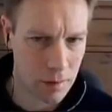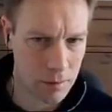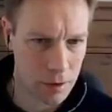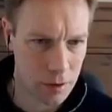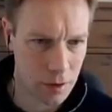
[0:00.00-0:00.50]

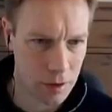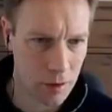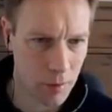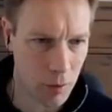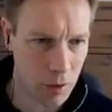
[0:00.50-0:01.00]
So like
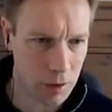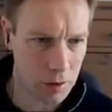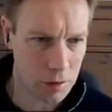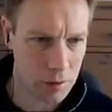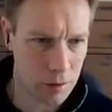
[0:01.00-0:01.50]
number
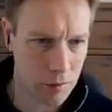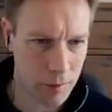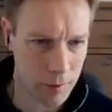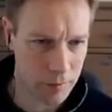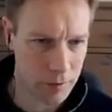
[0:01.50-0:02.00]
1 got
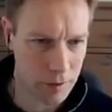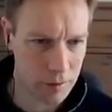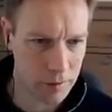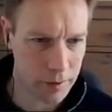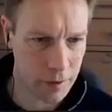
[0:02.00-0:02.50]
removed, which
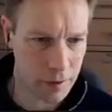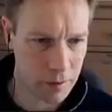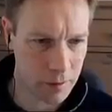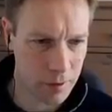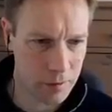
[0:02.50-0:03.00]
is what we told it
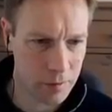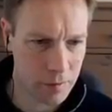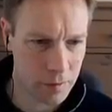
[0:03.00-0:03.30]
to remove.